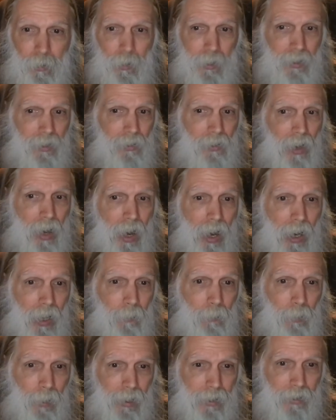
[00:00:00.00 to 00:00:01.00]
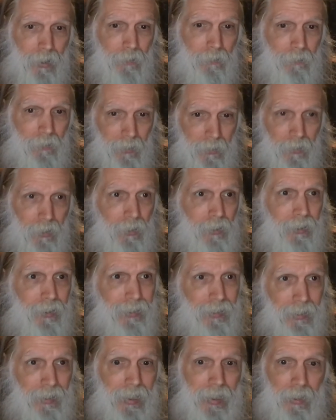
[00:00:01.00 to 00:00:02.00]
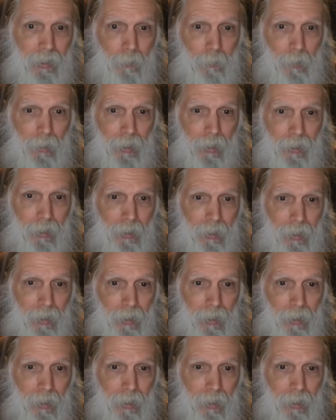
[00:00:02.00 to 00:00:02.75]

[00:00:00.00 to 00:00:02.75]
which are the high pressure filter to clean the blood.